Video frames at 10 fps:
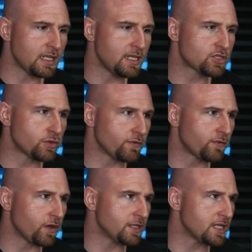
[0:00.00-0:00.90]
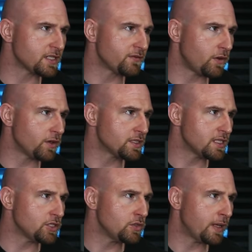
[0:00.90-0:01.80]
eastern front as far as
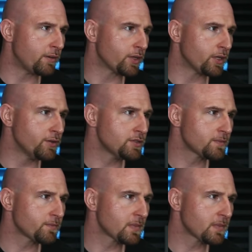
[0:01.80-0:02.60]
the 2 hour goes.